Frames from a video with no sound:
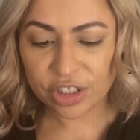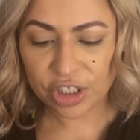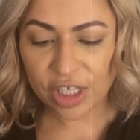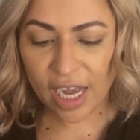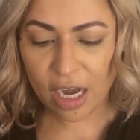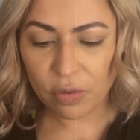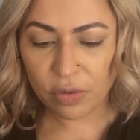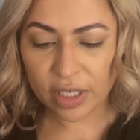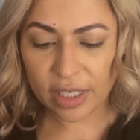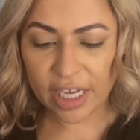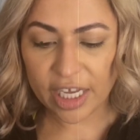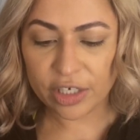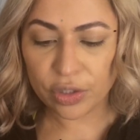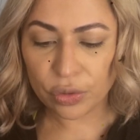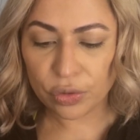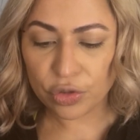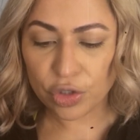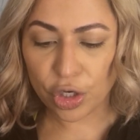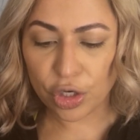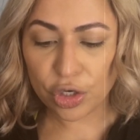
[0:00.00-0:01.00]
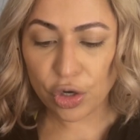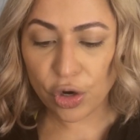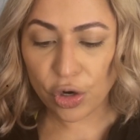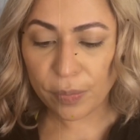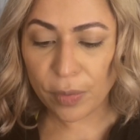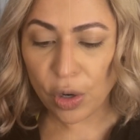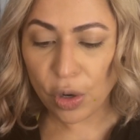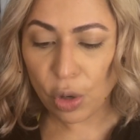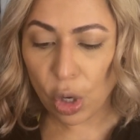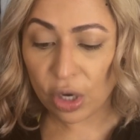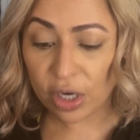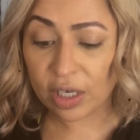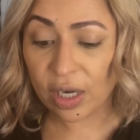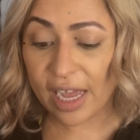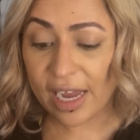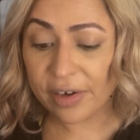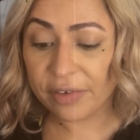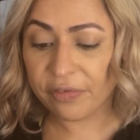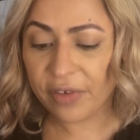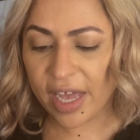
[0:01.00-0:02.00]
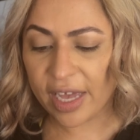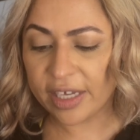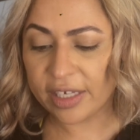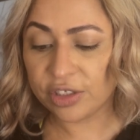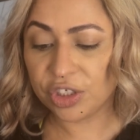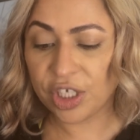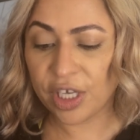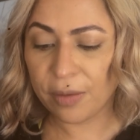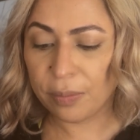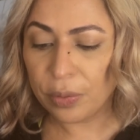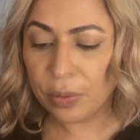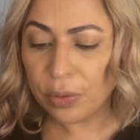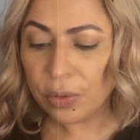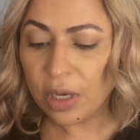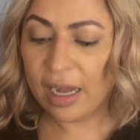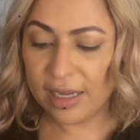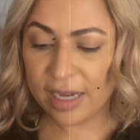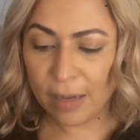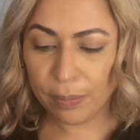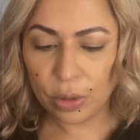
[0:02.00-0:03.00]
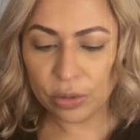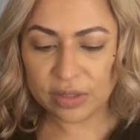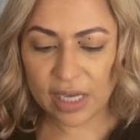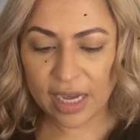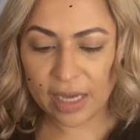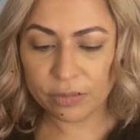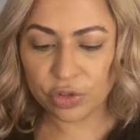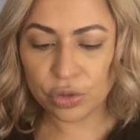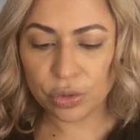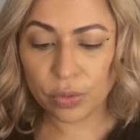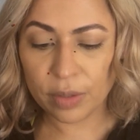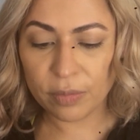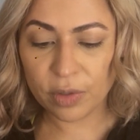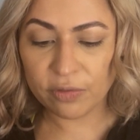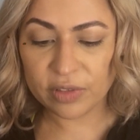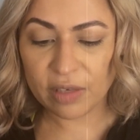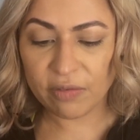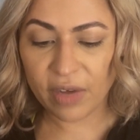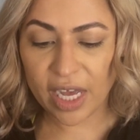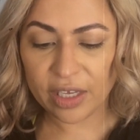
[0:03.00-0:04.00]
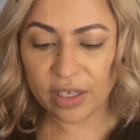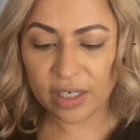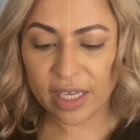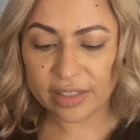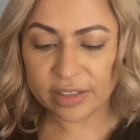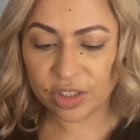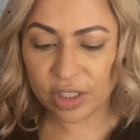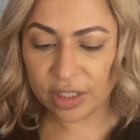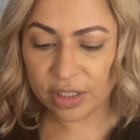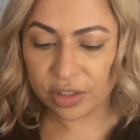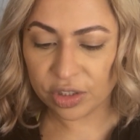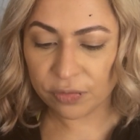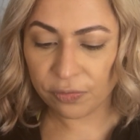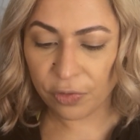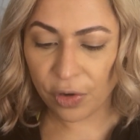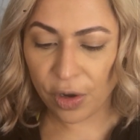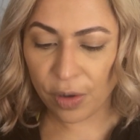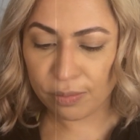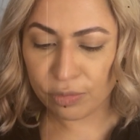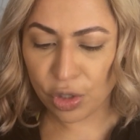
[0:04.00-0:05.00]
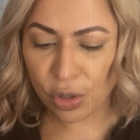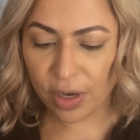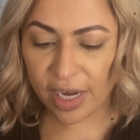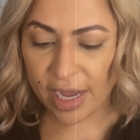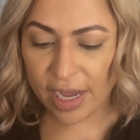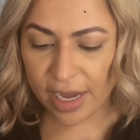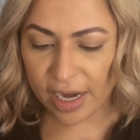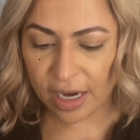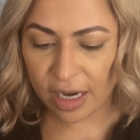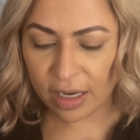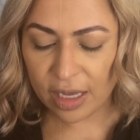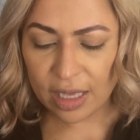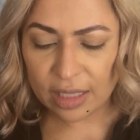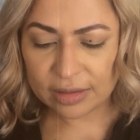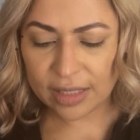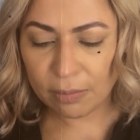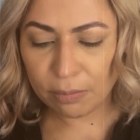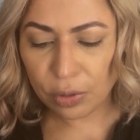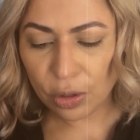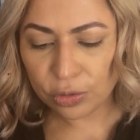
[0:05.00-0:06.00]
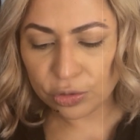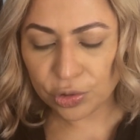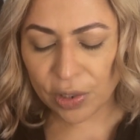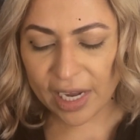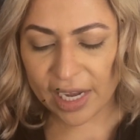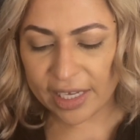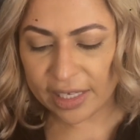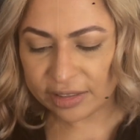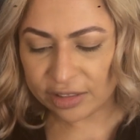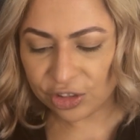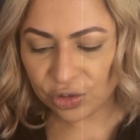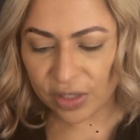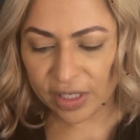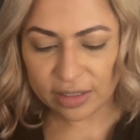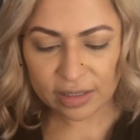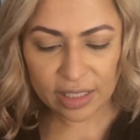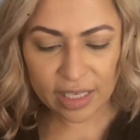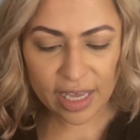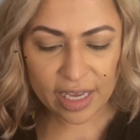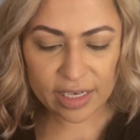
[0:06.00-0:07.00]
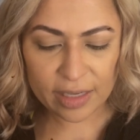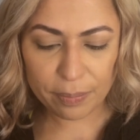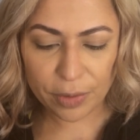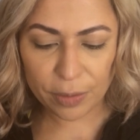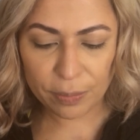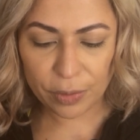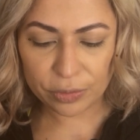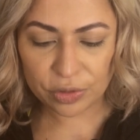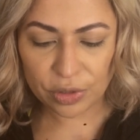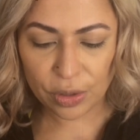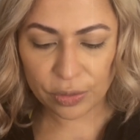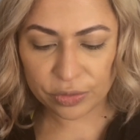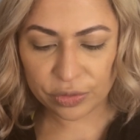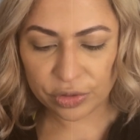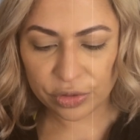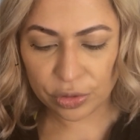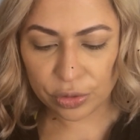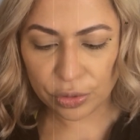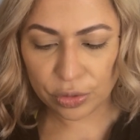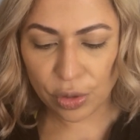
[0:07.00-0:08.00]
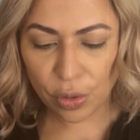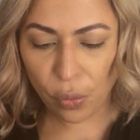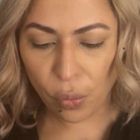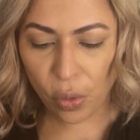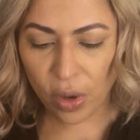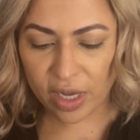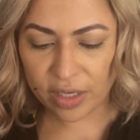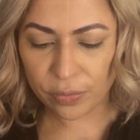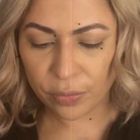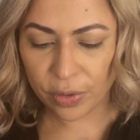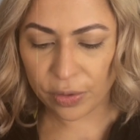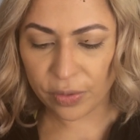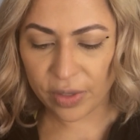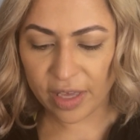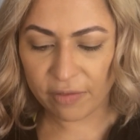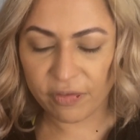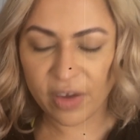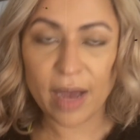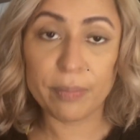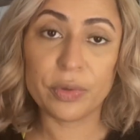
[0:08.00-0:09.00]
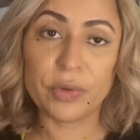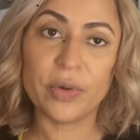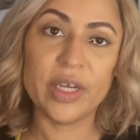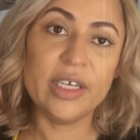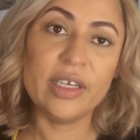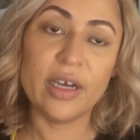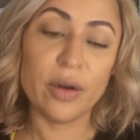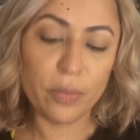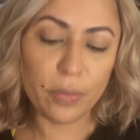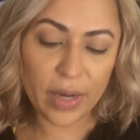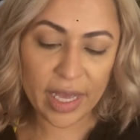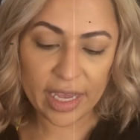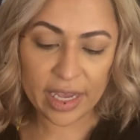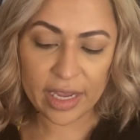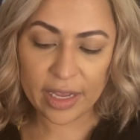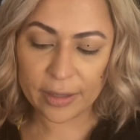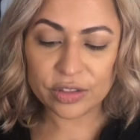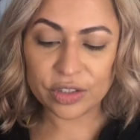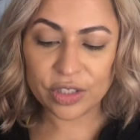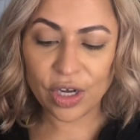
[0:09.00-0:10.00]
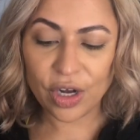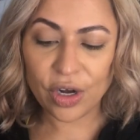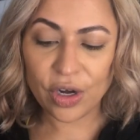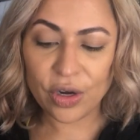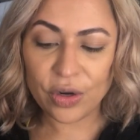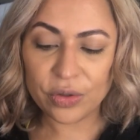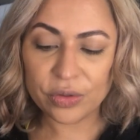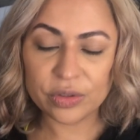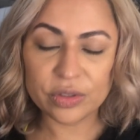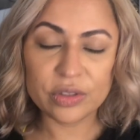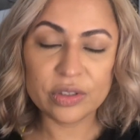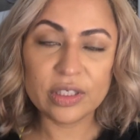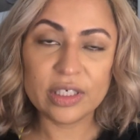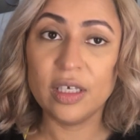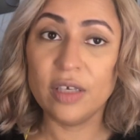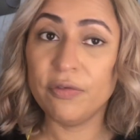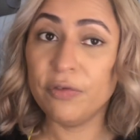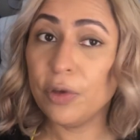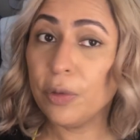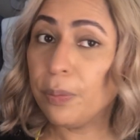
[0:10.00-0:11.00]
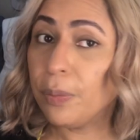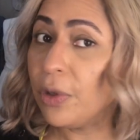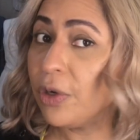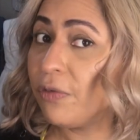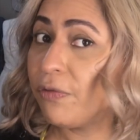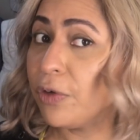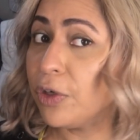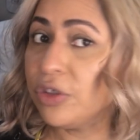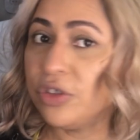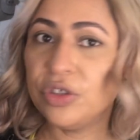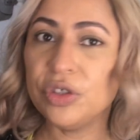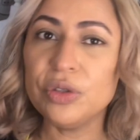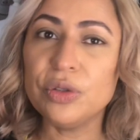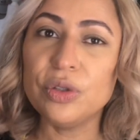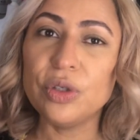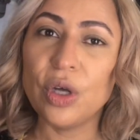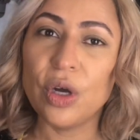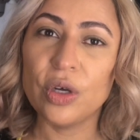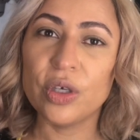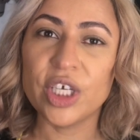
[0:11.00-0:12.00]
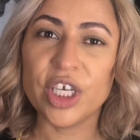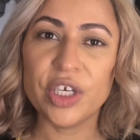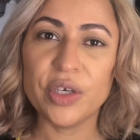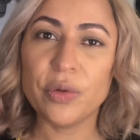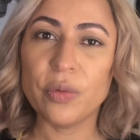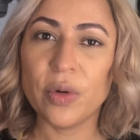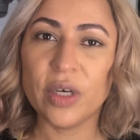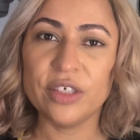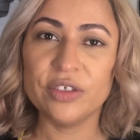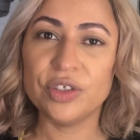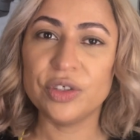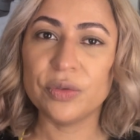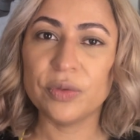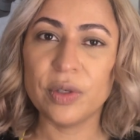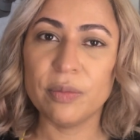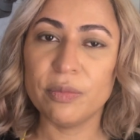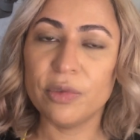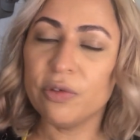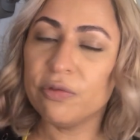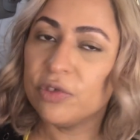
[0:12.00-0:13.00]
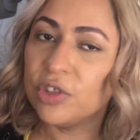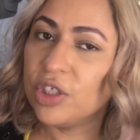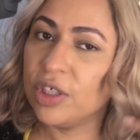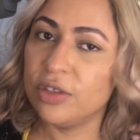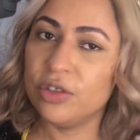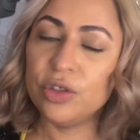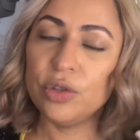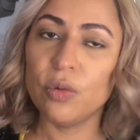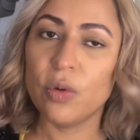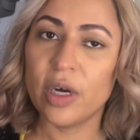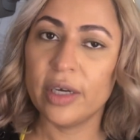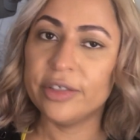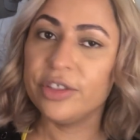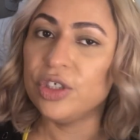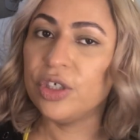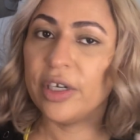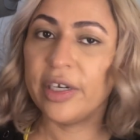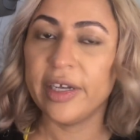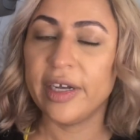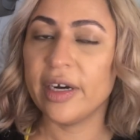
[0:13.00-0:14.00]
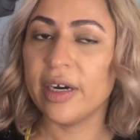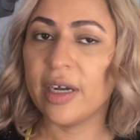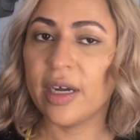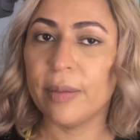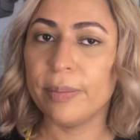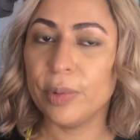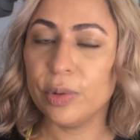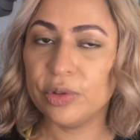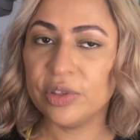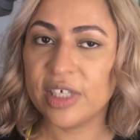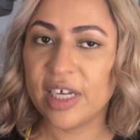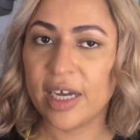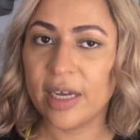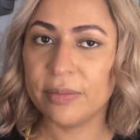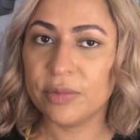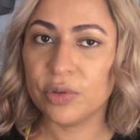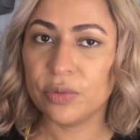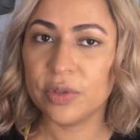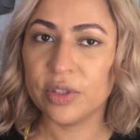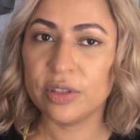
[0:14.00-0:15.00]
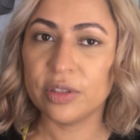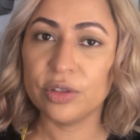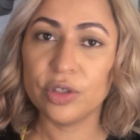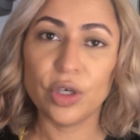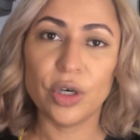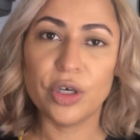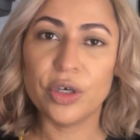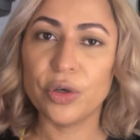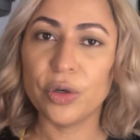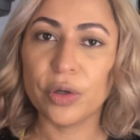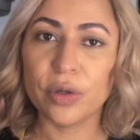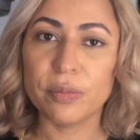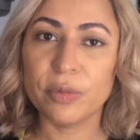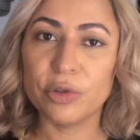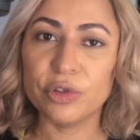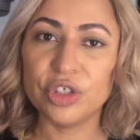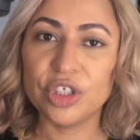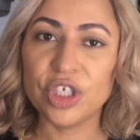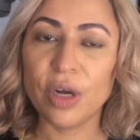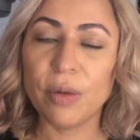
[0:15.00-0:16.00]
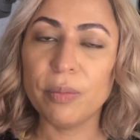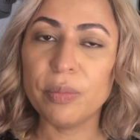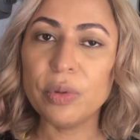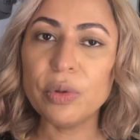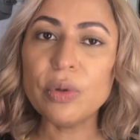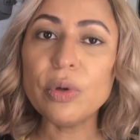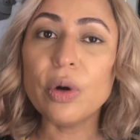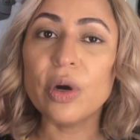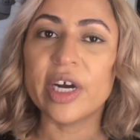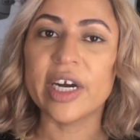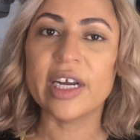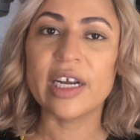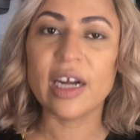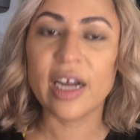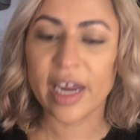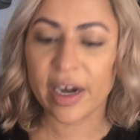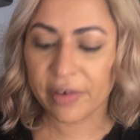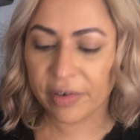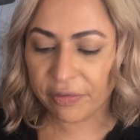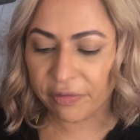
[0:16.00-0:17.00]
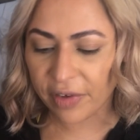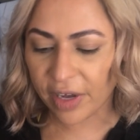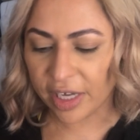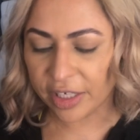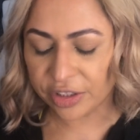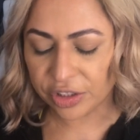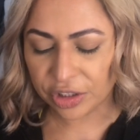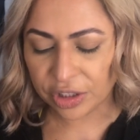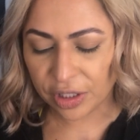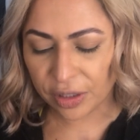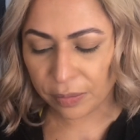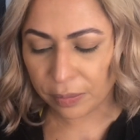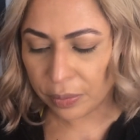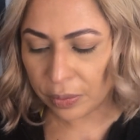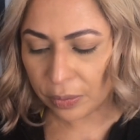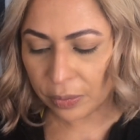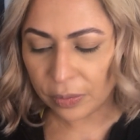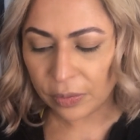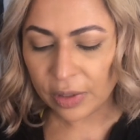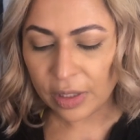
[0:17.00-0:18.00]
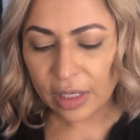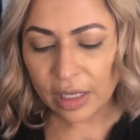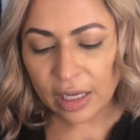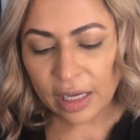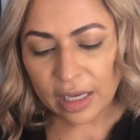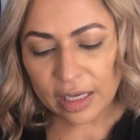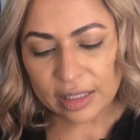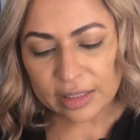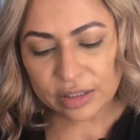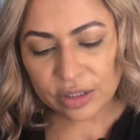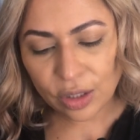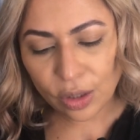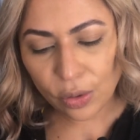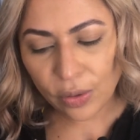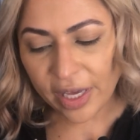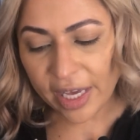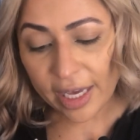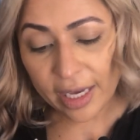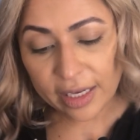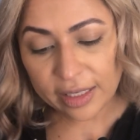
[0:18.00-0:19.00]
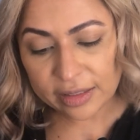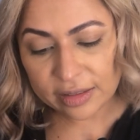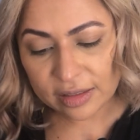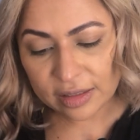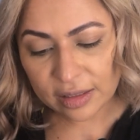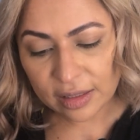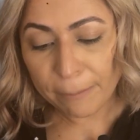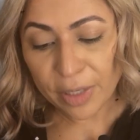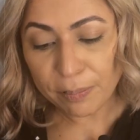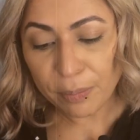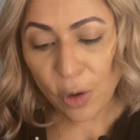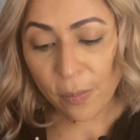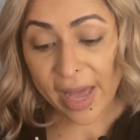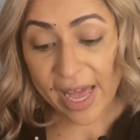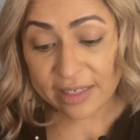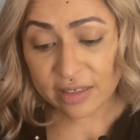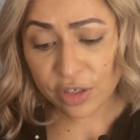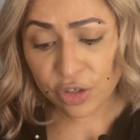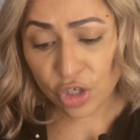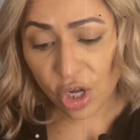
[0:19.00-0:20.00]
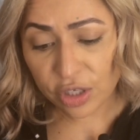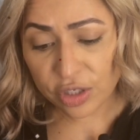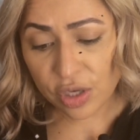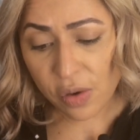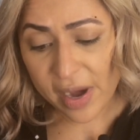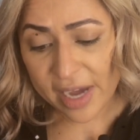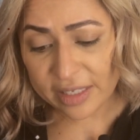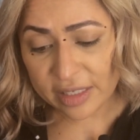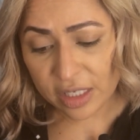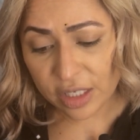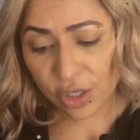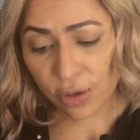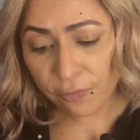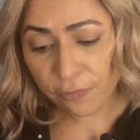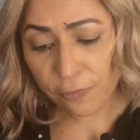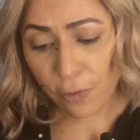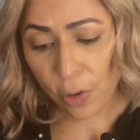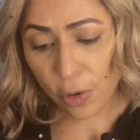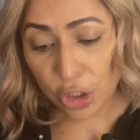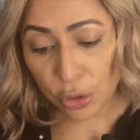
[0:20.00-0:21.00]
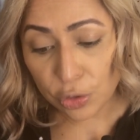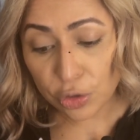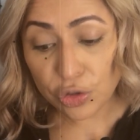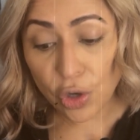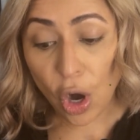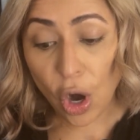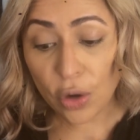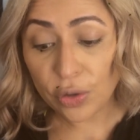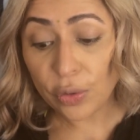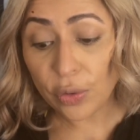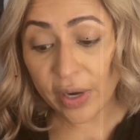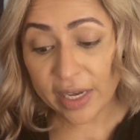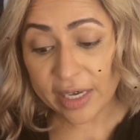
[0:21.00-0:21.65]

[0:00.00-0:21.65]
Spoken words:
in the shower and use your normal or clarifying shampoo a couple times to remove the violet tinge from your hair. Then blow dry and straighten any purple tones you don't want will evaporate away. So if you put for too long and you want to remove, just you wash your hair a couple times with your normal shampoo or a clarifying shampoo. So 8. Purple mask is also ideal for use on